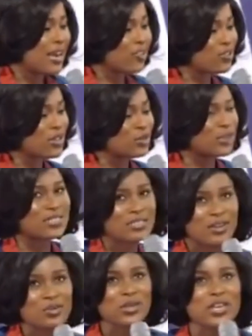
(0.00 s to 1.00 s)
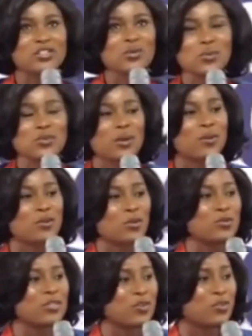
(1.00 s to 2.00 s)
I was trying to understand, okay, so when we talk about
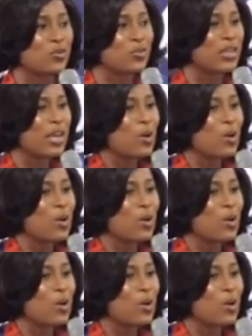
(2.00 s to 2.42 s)
goals and growth,